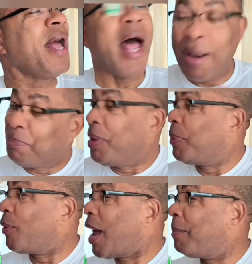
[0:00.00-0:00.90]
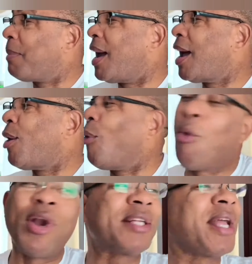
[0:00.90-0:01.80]
and people go and buy a
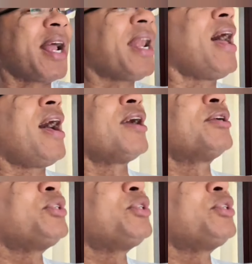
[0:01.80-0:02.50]
whole lot of Clark